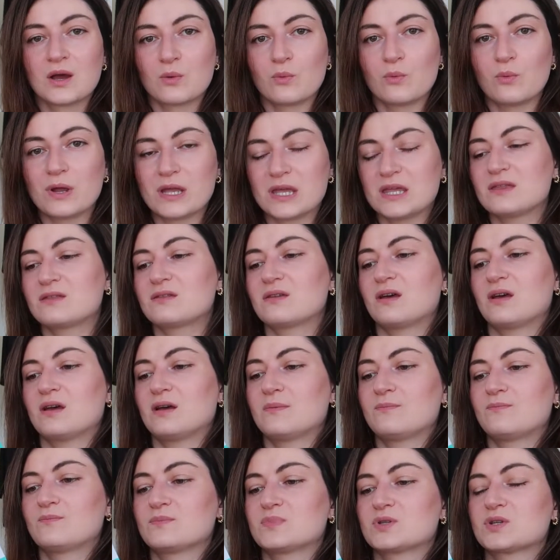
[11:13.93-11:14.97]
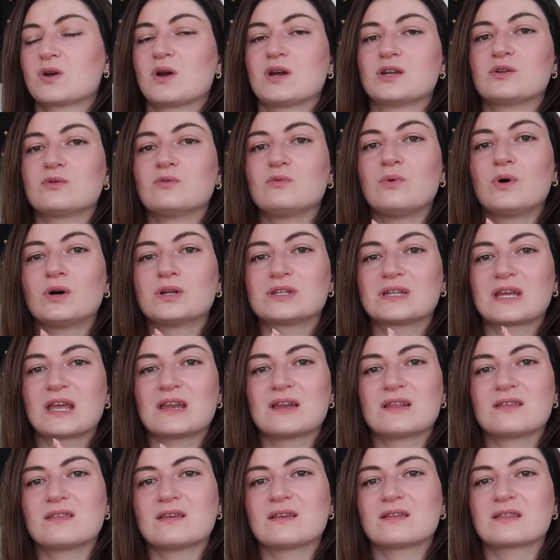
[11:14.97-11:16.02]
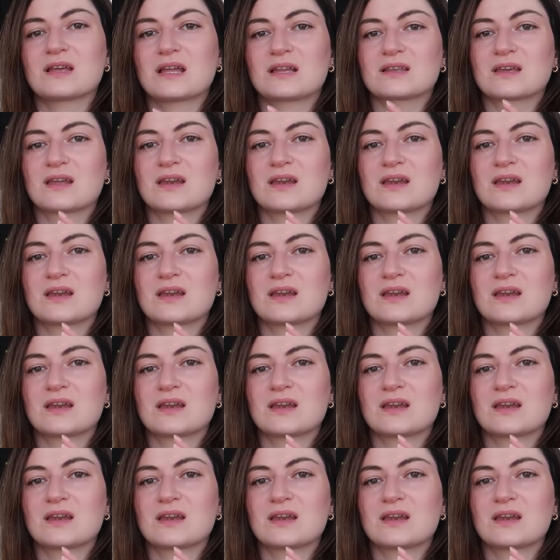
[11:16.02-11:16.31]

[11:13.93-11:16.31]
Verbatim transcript: with um, so I don't want anything that